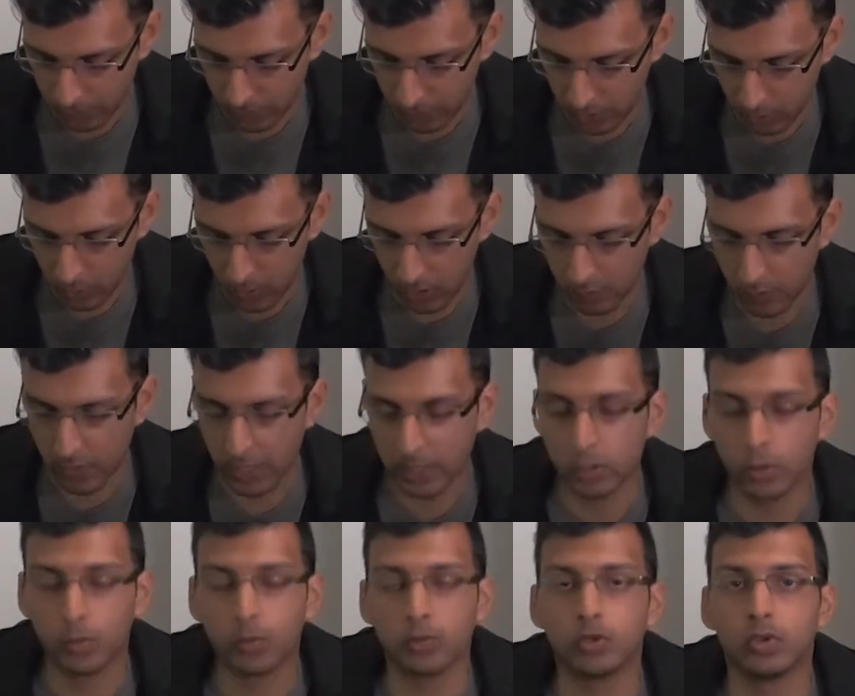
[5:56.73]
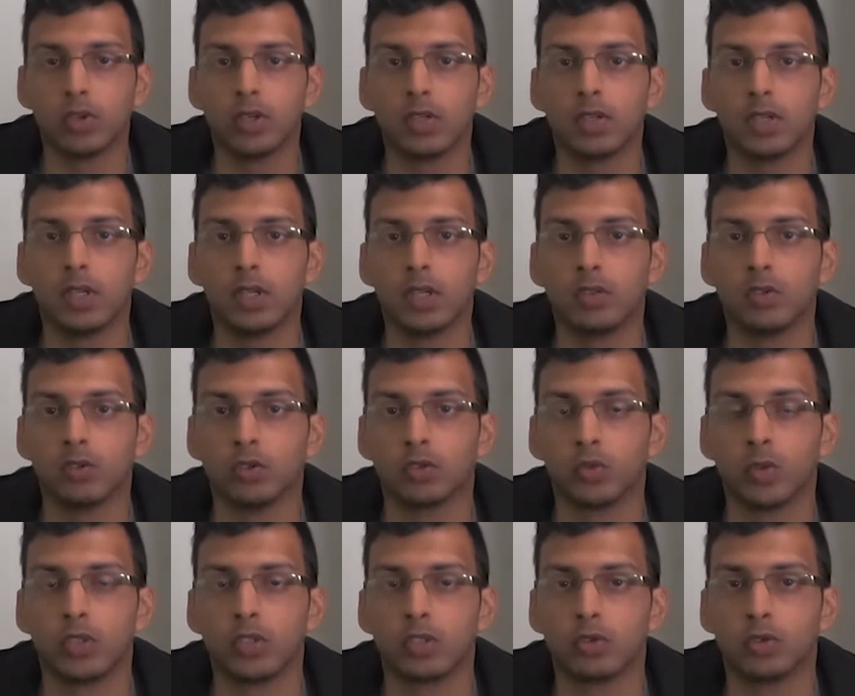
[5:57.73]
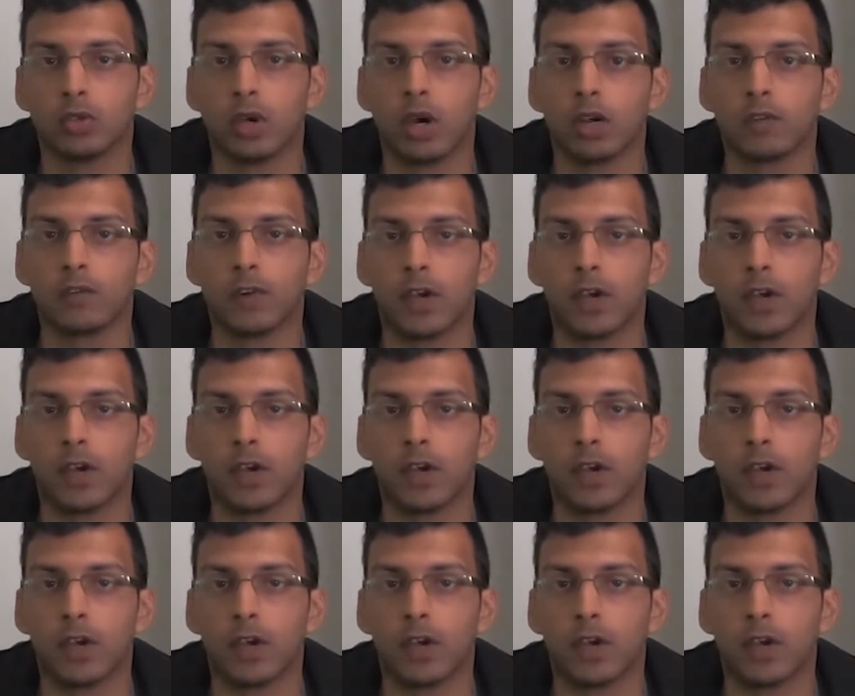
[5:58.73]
whenever I had the opportunity to switch to the R5,